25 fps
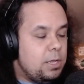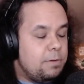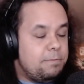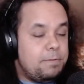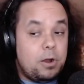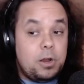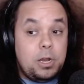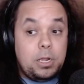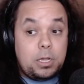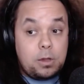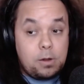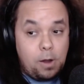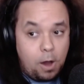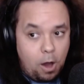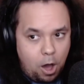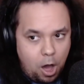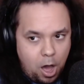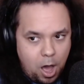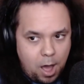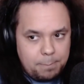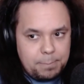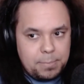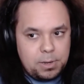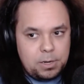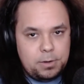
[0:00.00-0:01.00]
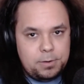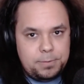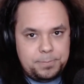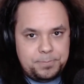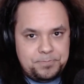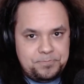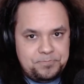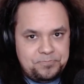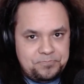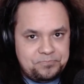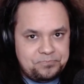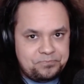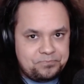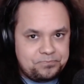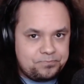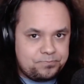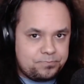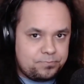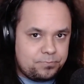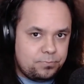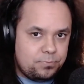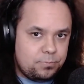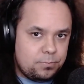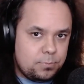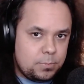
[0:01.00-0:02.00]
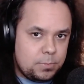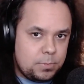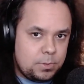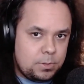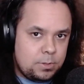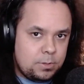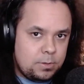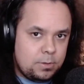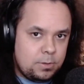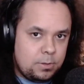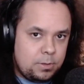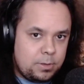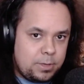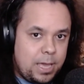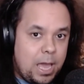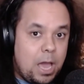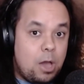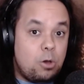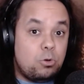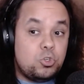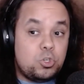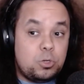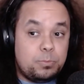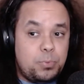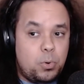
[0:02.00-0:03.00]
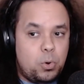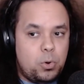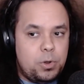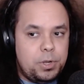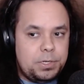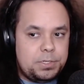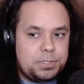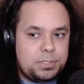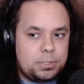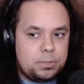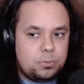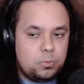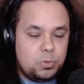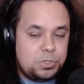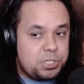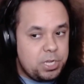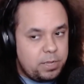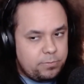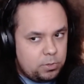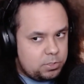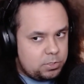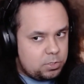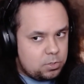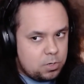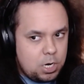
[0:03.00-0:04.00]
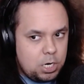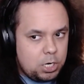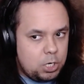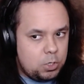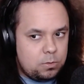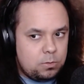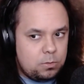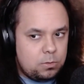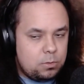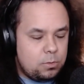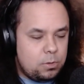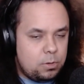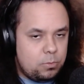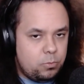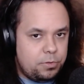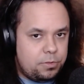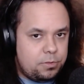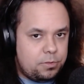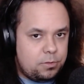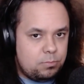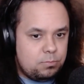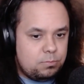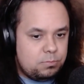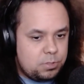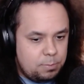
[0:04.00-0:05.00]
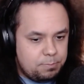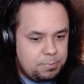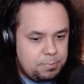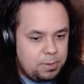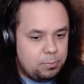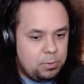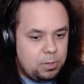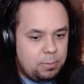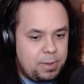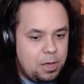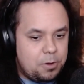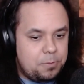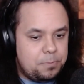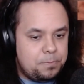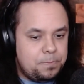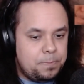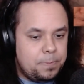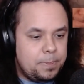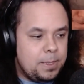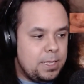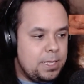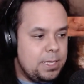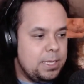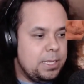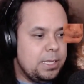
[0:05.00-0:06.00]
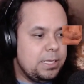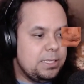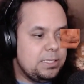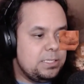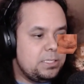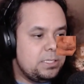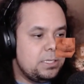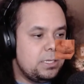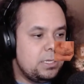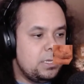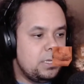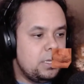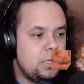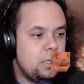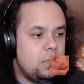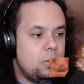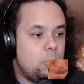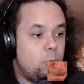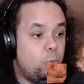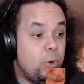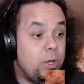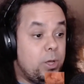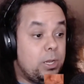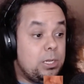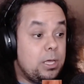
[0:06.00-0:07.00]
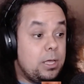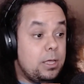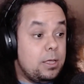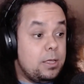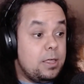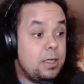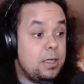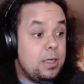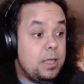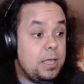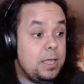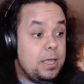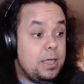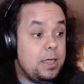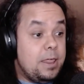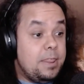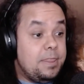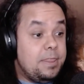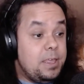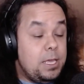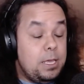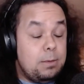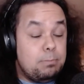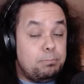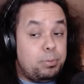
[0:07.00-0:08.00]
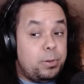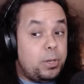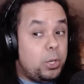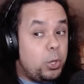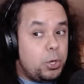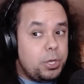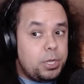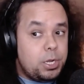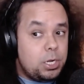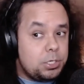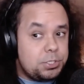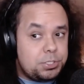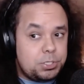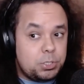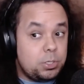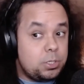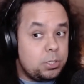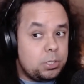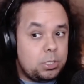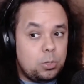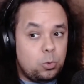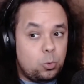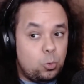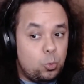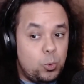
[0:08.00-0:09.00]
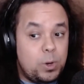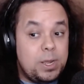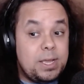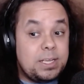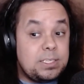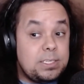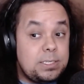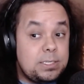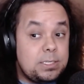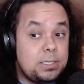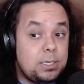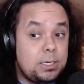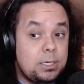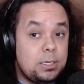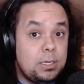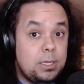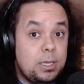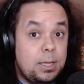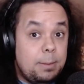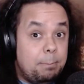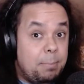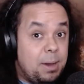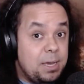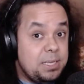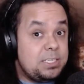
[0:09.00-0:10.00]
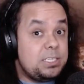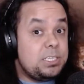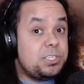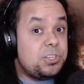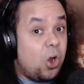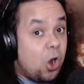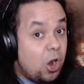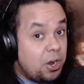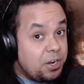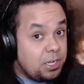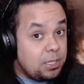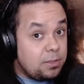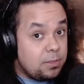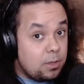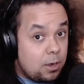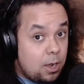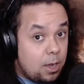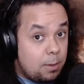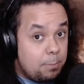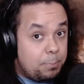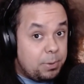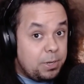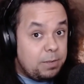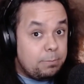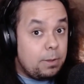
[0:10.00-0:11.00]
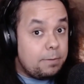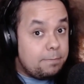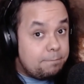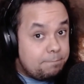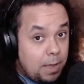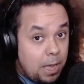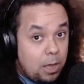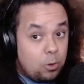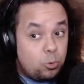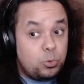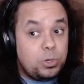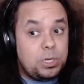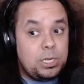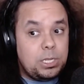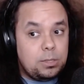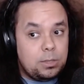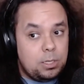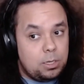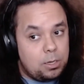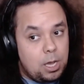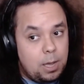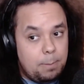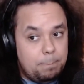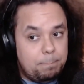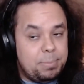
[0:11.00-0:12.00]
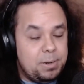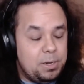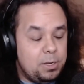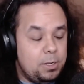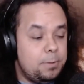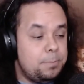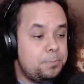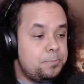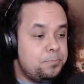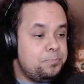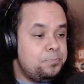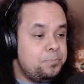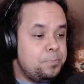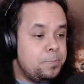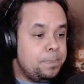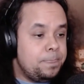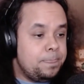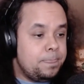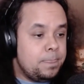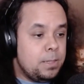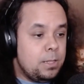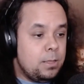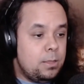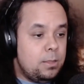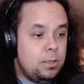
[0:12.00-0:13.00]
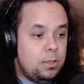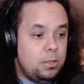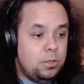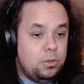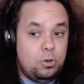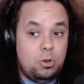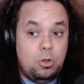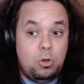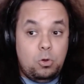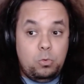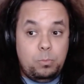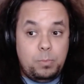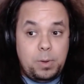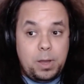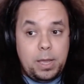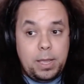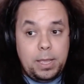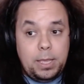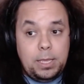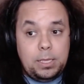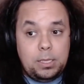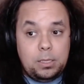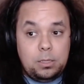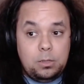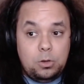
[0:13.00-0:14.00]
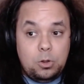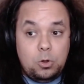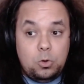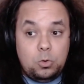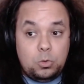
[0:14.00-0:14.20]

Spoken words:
A very common counterpoint, which I've also argued with some people about, is, well, the employer took the risk by starting the company, by founding the company, by,